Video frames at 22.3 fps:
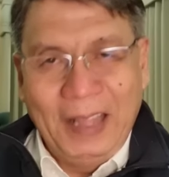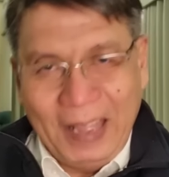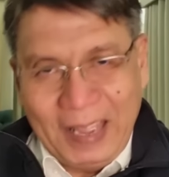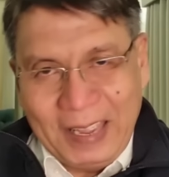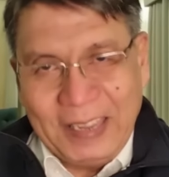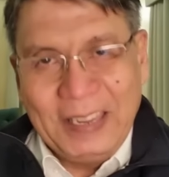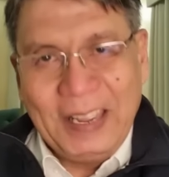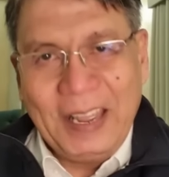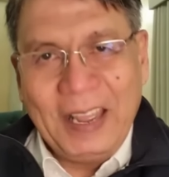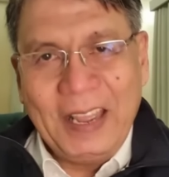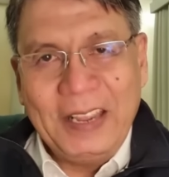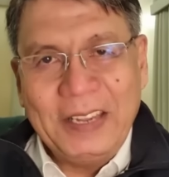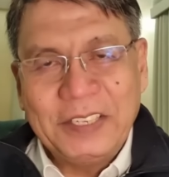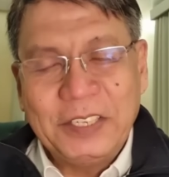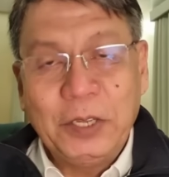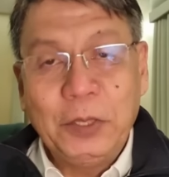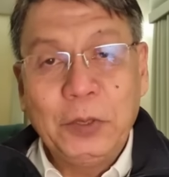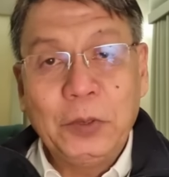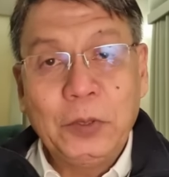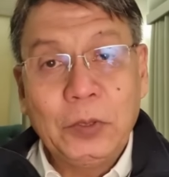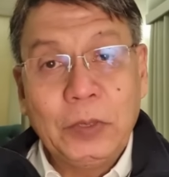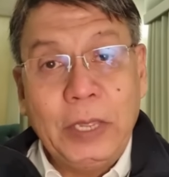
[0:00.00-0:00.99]
Hi
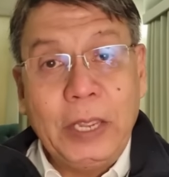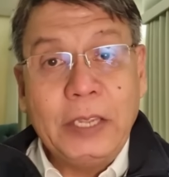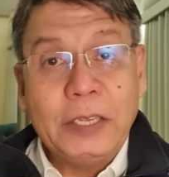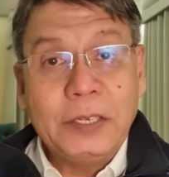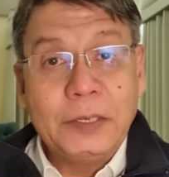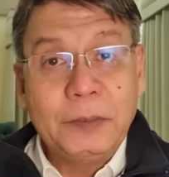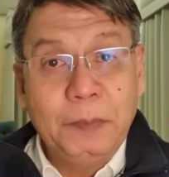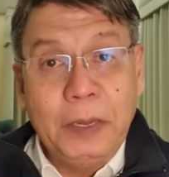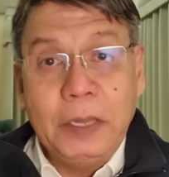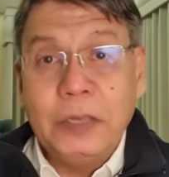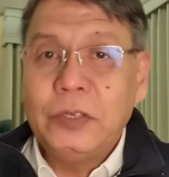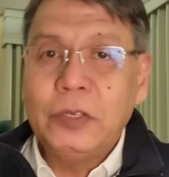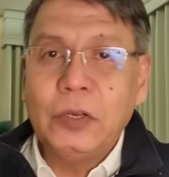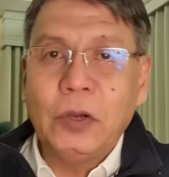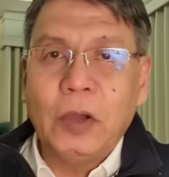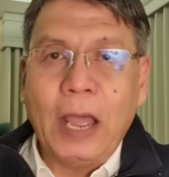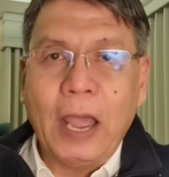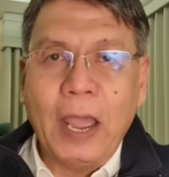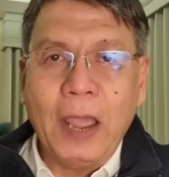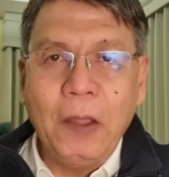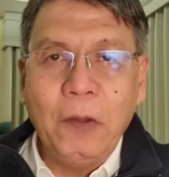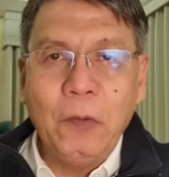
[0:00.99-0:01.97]
guys, in today's
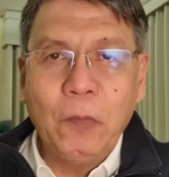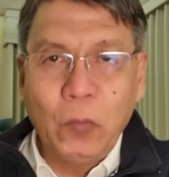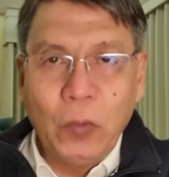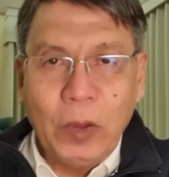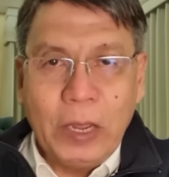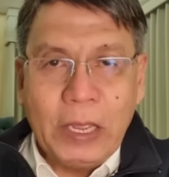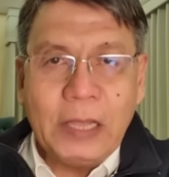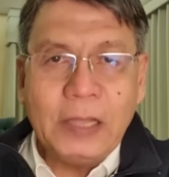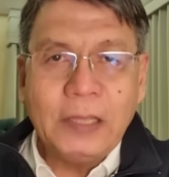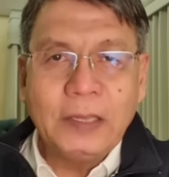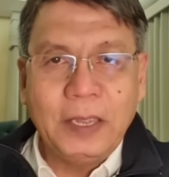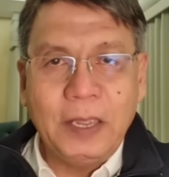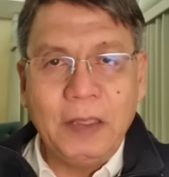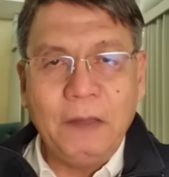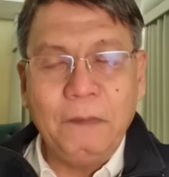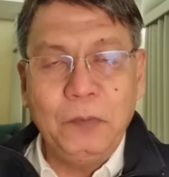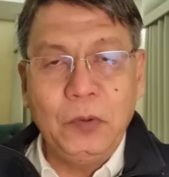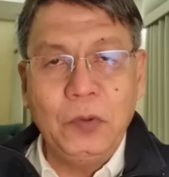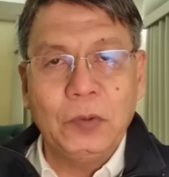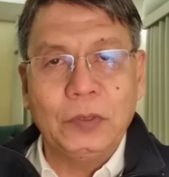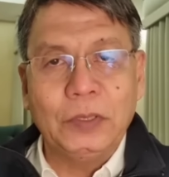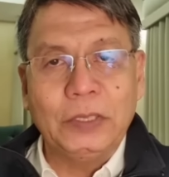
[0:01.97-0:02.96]
video, I will
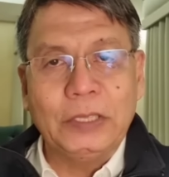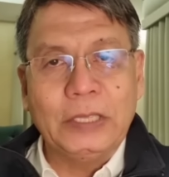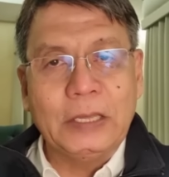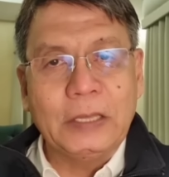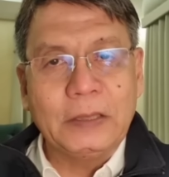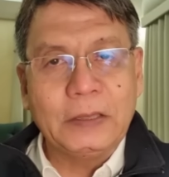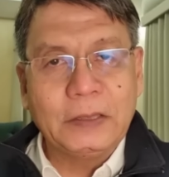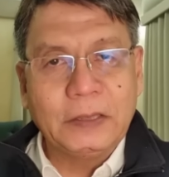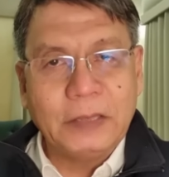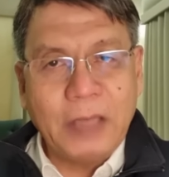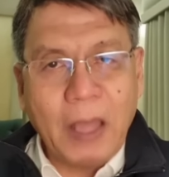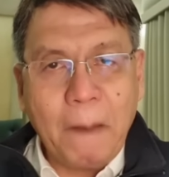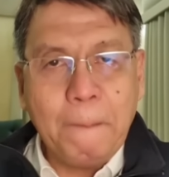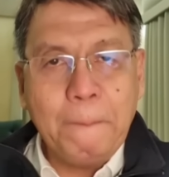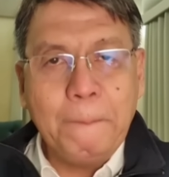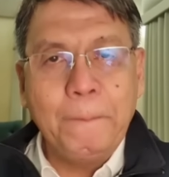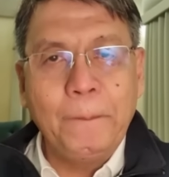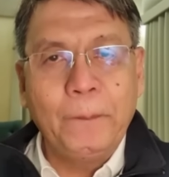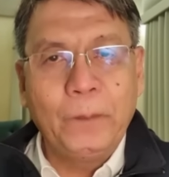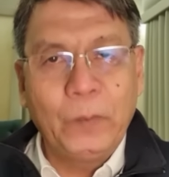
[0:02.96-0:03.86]
give you the top